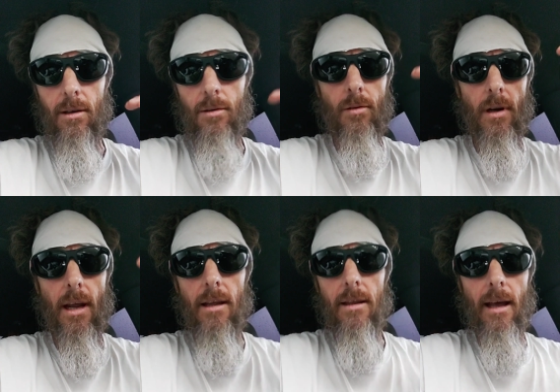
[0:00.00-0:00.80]

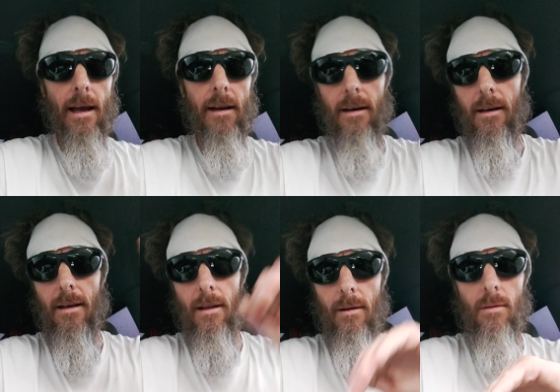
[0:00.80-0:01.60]
create that
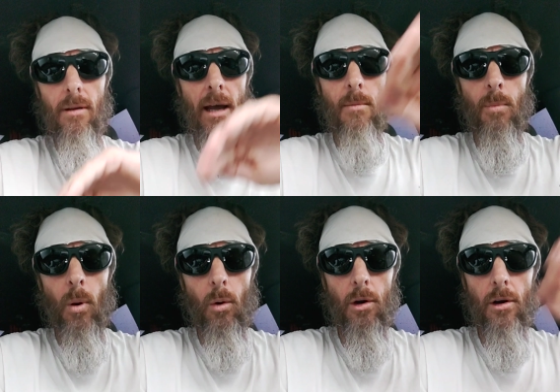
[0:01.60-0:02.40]
that
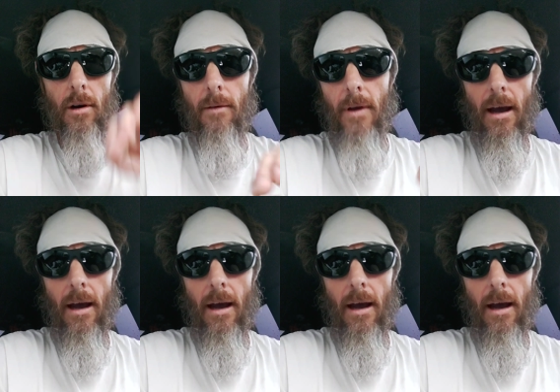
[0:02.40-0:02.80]
border of